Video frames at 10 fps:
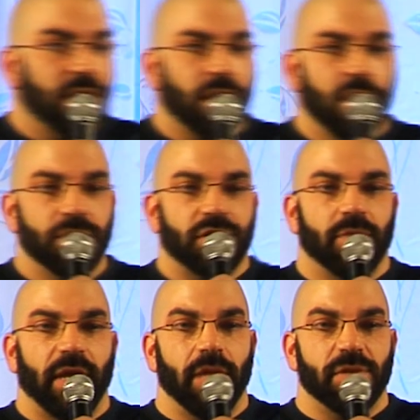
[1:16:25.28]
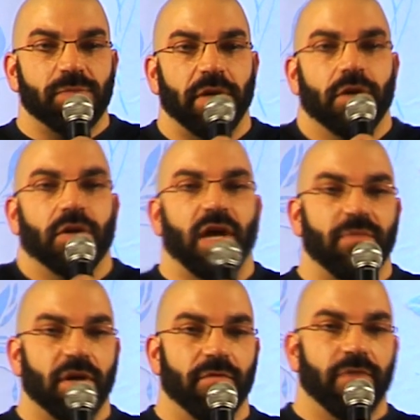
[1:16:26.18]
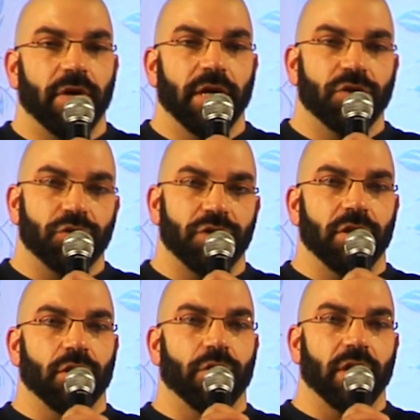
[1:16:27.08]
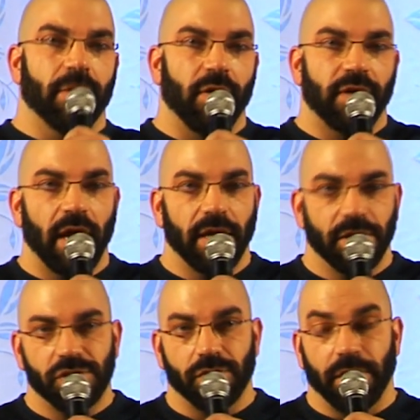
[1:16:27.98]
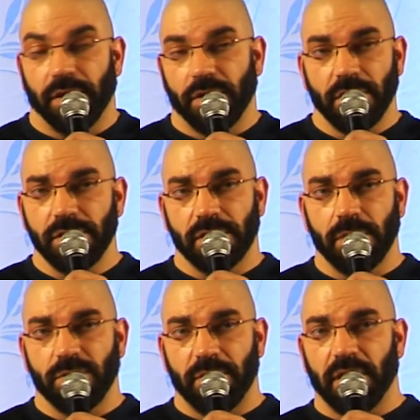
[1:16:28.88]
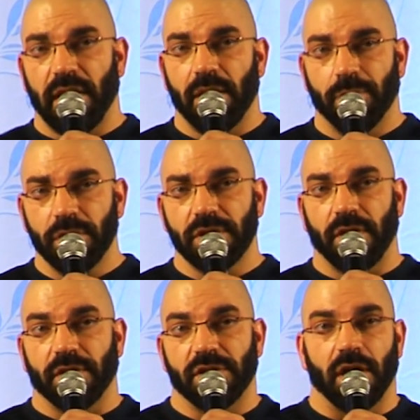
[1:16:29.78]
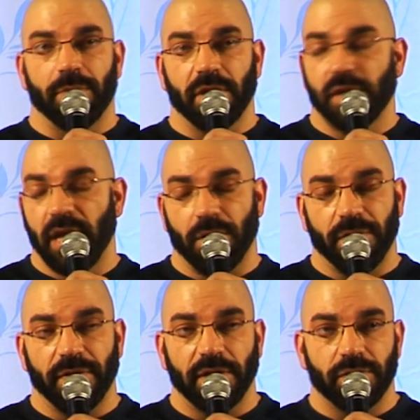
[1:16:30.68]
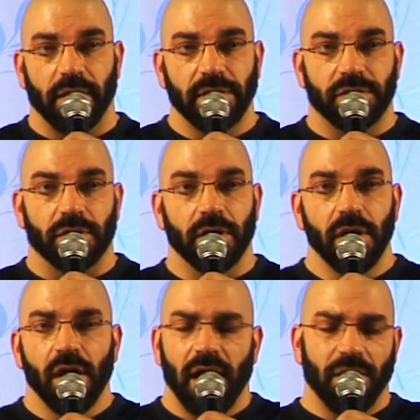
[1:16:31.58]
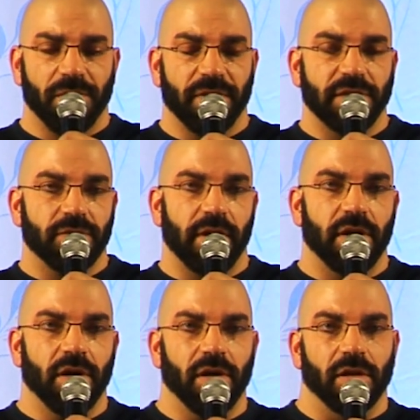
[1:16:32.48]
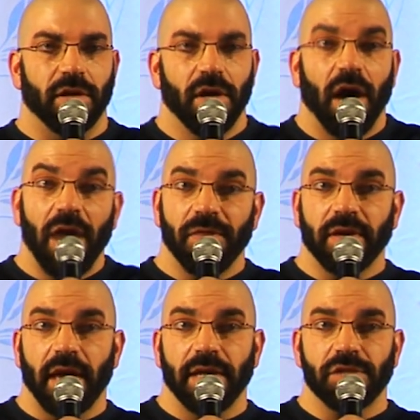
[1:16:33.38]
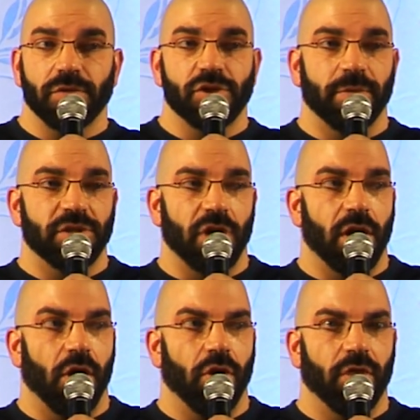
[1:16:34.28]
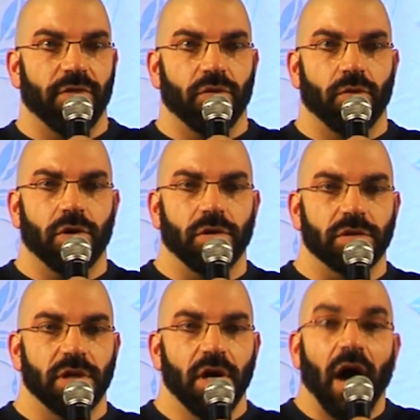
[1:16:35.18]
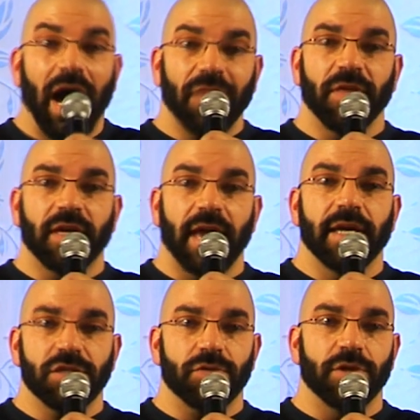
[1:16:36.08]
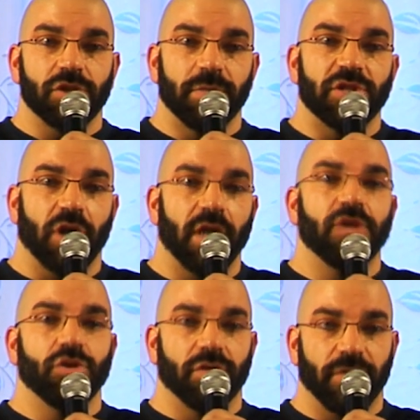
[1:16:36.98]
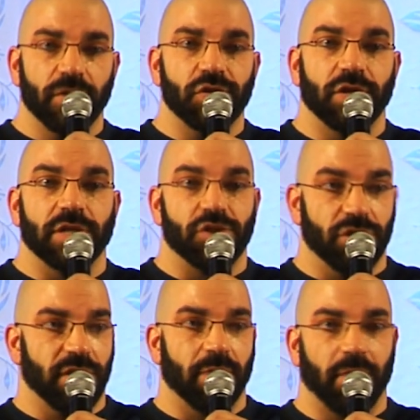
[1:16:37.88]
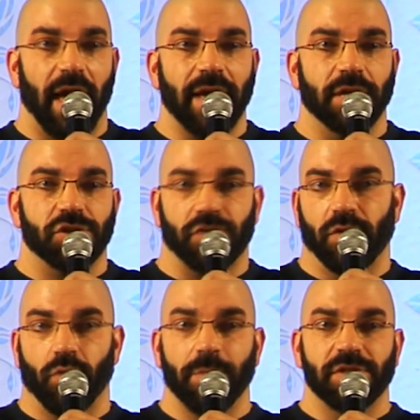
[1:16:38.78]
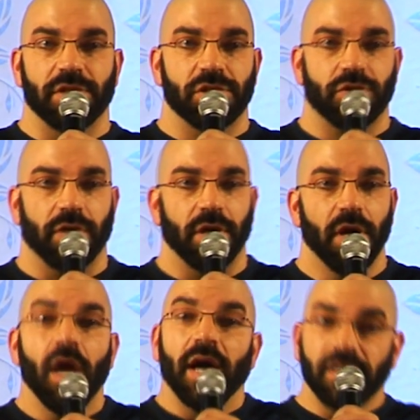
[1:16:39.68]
I was like, hello, sir, my name is Peter, and I've become very interested in learning about gay history, and there doesn't seem to be a lot of books on the topic, and I don't think that's right, sir. I don't think that's right at all. I think gay history should be taught all over the world. I think gay history should be taught in universities, just like black history and women's history.